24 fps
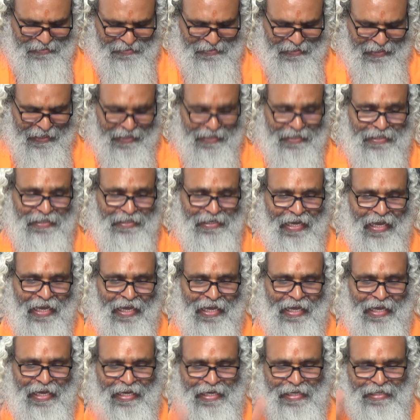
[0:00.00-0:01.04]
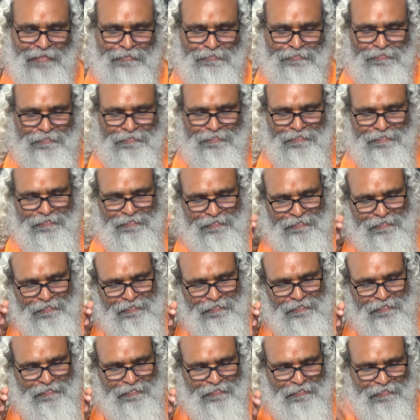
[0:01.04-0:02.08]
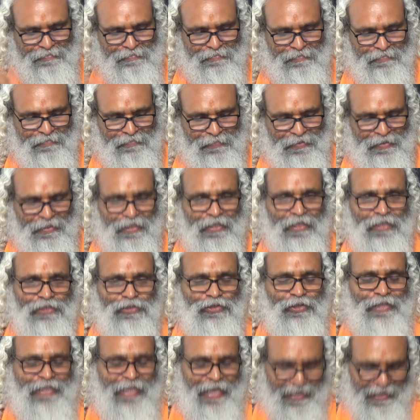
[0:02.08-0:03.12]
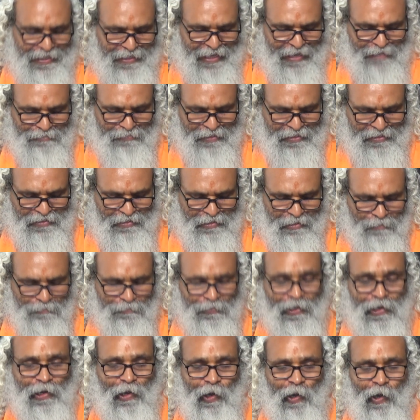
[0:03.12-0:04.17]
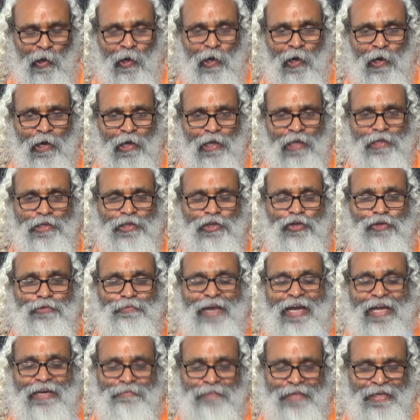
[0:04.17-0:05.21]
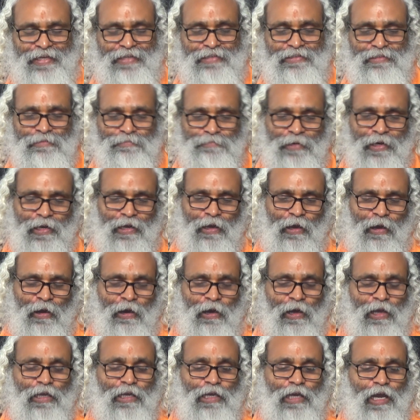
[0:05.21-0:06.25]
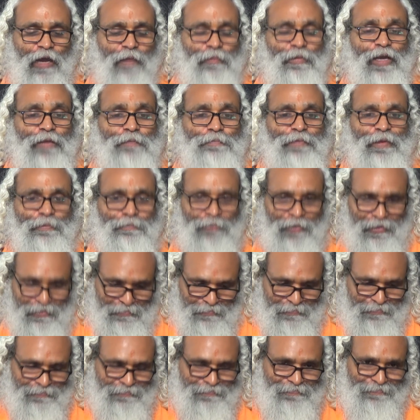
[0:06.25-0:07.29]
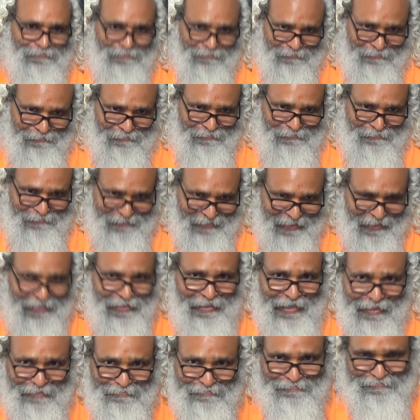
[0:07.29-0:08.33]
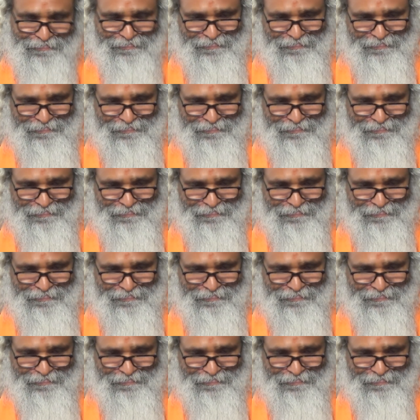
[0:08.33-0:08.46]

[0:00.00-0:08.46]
Dehinam. So Dehinam means for all human beings, for all common people. Dehinam.